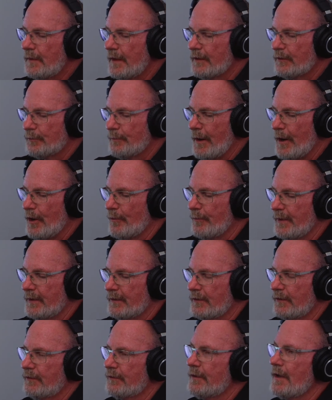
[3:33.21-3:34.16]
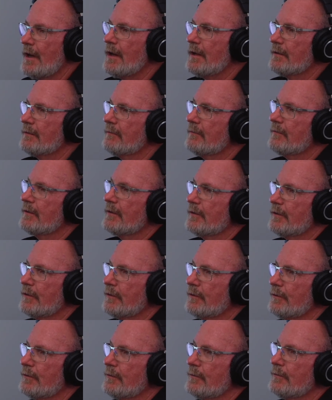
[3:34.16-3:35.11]
experiment is done,
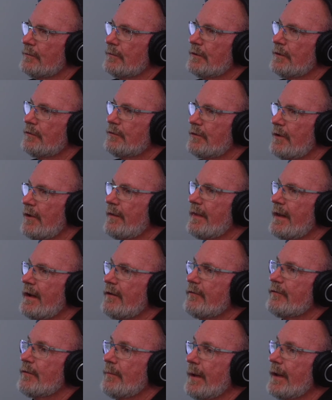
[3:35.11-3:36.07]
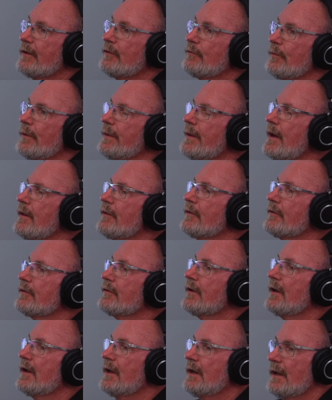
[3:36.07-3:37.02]
you, you share that information with
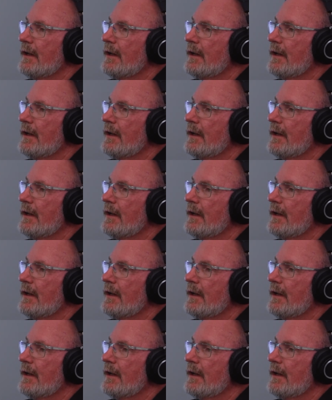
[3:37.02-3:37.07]
others.